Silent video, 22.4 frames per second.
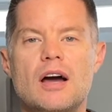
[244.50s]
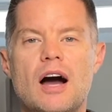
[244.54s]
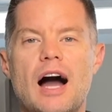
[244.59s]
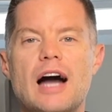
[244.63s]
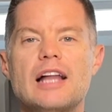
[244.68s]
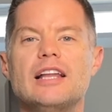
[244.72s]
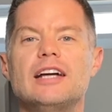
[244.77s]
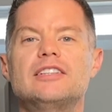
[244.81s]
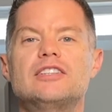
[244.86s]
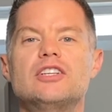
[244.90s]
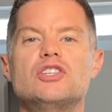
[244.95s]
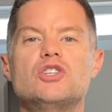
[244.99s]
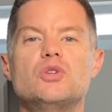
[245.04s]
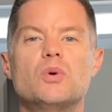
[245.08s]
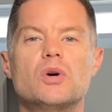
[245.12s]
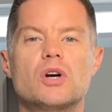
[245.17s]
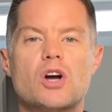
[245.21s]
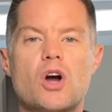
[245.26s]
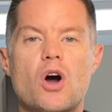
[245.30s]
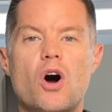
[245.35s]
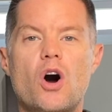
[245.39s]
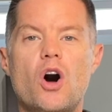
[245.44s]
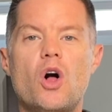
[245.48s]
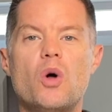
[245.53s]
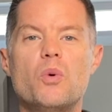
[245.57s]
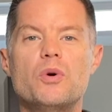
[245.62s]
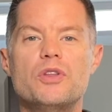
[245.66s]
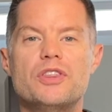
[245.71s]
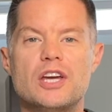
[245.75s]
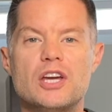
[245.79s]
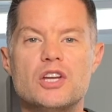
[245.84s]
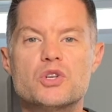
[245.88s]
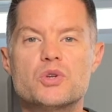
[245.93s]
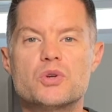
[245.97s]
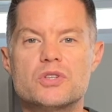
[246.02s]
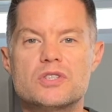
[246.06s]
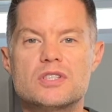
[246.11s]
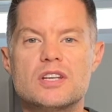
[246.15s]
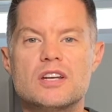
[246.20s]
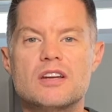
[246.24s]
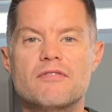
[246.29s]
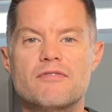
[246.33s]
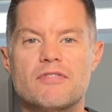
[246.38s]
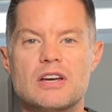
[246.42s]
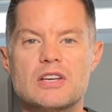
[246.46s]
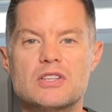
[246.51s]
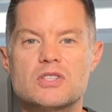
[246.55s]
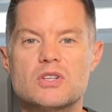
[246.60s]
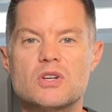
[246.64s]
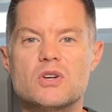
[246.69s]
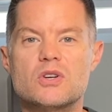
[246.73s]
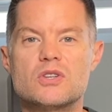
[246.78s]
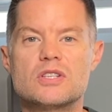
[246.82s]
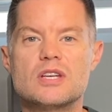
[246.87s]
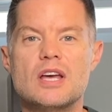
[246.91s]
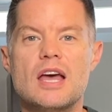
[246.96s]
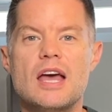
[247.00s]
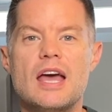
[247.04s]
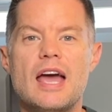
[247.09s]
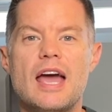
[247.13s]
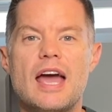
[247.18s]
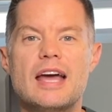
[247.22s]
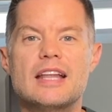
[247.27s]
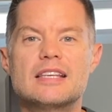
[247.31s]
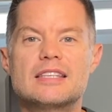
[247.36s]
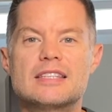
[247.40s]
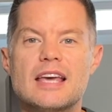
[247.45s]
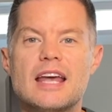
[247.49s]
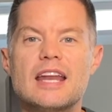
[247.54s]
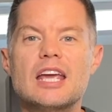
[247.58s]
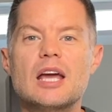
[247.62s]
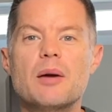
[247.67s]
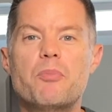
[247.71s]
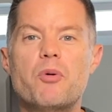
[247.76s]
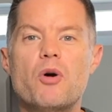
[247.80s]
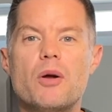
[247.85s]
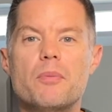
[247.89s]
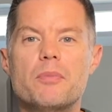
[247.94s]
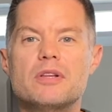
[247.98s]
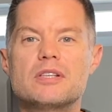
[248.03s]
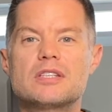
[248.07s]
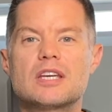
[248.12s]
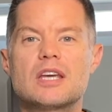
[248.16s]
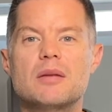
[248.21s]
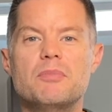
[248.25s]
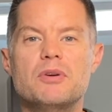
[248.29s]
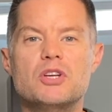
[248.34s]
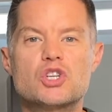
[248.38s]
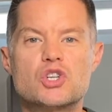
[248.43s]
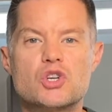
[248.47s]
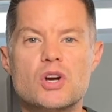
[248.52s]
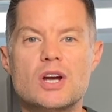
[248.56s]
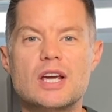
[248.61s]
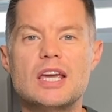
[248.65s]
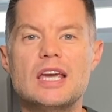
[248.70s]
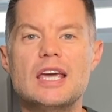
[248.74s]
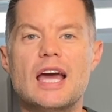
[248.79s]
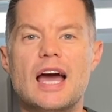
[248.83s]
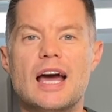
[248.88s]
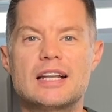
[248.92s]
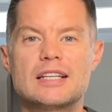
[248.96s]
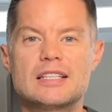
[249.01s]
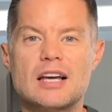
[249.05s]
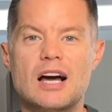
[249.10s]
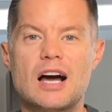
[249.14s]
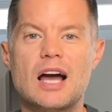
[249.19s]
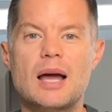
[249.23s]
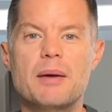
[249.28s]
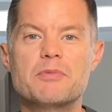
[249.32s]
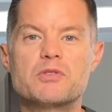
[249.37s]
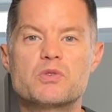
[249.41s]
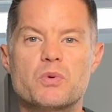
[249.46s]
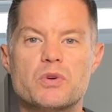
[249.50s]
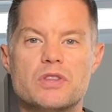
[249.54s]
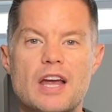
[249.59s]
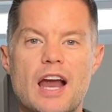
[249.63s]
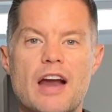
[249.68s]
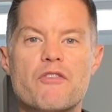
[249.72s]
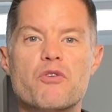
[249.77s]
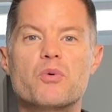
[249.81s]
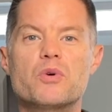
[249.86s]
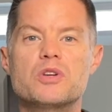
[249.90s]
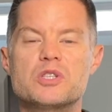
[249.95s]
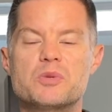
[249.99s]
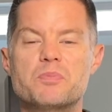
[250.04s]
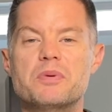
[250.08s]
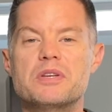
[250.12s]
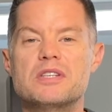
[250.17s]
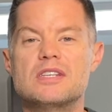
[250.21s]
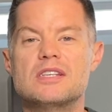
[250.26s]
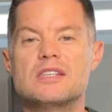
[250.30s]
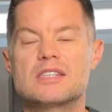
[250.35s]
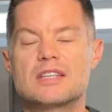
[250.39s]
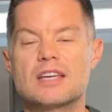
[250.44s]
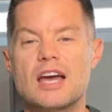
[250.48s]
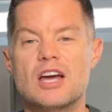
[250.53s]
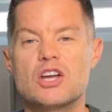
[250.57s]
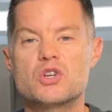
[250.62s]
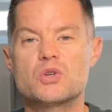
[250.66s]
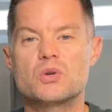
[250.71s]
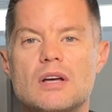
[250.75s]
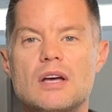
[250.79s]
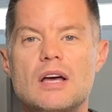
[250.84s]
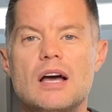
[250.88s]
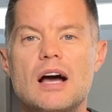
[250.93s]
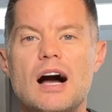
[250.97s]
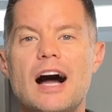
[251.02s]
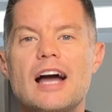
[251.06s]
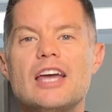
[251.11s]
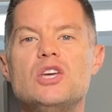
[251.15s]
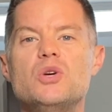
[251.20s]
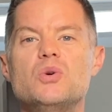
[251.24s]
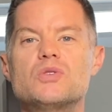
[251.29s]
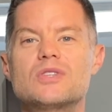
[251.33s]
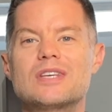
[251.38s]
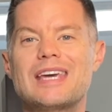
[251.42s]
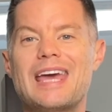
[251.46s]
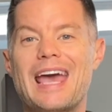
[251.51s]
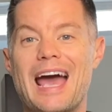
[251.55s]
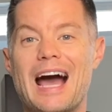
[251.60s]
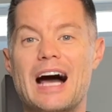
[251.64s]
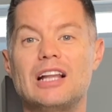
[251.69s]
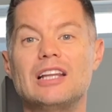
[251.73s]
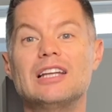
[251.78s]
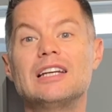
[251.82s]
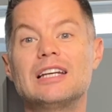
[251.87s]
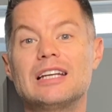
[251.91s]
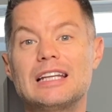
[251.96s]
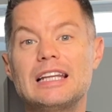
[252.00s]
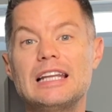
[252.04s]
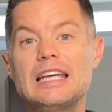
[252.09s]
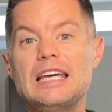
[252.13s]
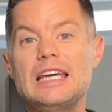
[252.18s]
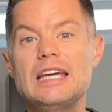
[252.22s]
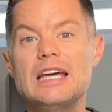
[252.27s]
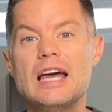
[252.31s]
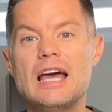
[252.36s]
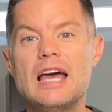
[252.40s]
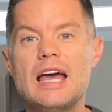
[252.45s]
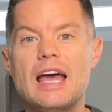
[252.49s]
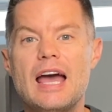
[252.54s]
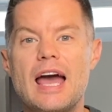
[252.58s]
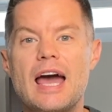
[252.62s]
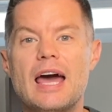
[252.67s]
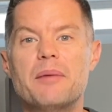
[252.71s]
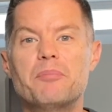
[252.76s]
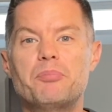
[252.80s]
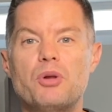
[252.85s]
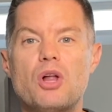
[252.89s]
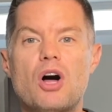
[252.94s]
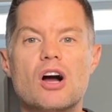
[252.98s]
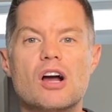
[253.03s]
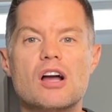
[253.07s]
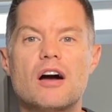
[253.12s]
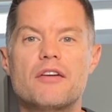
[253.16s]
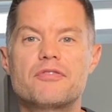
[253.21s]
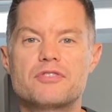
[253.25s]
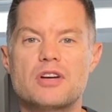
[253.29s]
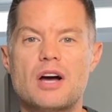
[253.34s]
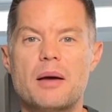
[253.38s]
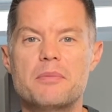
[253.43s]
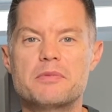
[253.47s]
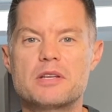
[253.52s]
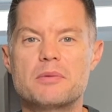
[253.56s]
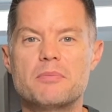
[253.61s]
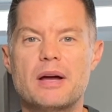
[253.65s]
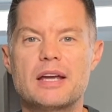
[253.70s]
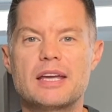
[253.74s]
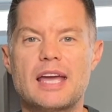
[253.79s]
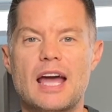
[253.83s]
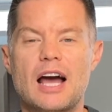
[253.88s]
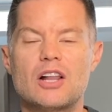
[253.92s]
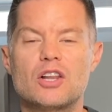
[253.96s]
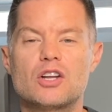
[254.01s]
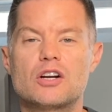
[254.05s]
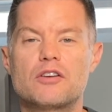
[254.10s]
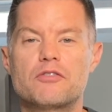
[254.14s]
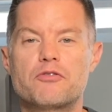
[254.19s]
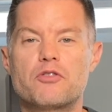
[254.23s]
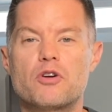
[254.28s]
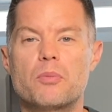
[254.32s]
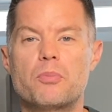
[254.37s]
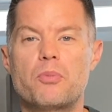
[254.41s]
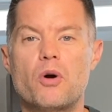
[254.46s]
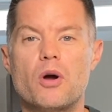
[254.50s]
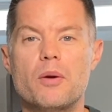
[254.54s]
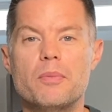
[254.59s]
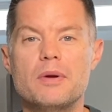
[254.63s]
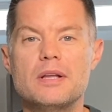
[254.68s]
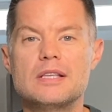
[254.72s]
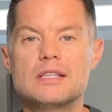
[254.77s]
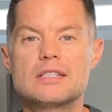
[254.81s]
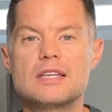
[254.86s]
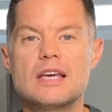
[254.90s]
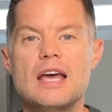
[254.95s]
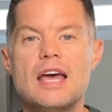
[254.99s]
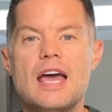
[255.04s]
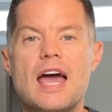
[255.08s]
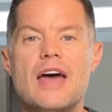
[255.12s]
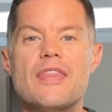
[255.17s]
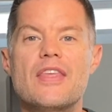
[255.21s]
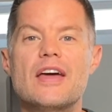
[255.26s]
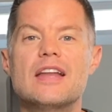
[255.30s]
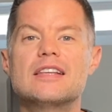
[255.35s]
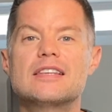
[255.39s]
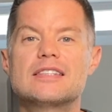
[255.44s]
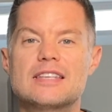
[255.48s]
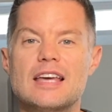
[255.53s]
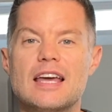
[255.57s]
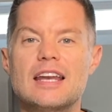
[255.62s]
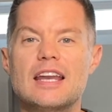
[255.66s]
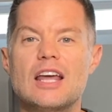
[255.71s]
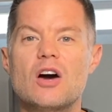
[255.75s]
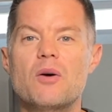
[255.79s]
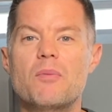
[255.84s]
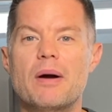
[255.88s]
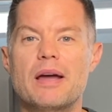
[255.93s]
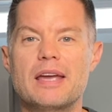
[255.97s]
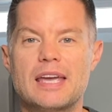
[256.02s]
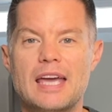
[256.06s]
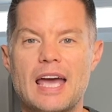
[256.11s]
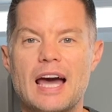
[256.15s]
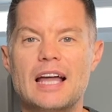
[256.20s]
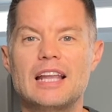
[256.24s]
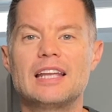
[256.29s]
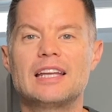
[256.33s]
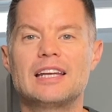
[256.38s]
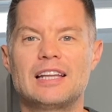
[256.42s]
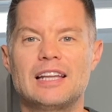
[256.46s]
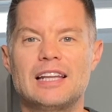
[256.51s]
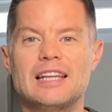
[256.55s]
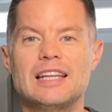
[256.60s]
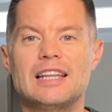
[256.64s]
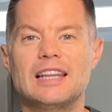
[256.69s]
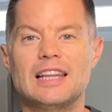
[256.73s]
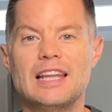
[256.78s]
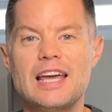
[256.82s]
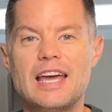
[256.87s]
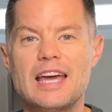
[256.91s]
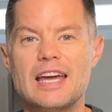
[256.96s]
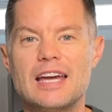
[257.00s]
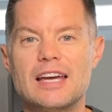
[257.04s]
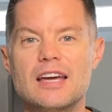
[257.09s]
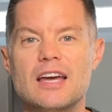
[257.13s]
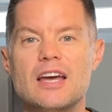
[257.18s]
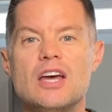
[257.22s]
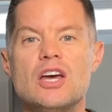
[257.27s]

I like to do a call with interested investors, and setting appointments can be tricky at times with everyone's busy schedule. I use Calendly and block off times in my calendar for appointments, and then send out my Calendly link